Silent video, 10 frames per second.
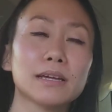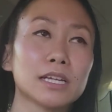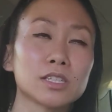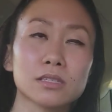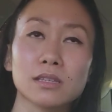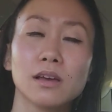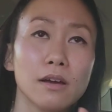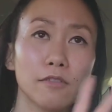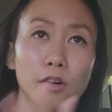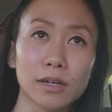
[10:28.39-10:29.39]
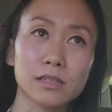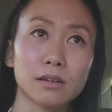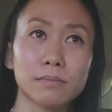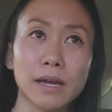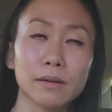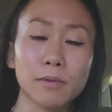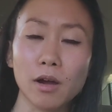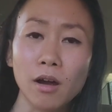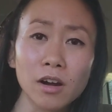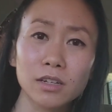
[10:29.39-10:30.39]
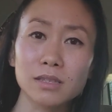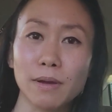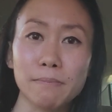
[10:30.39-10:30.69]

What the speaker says: I just focused on my arts,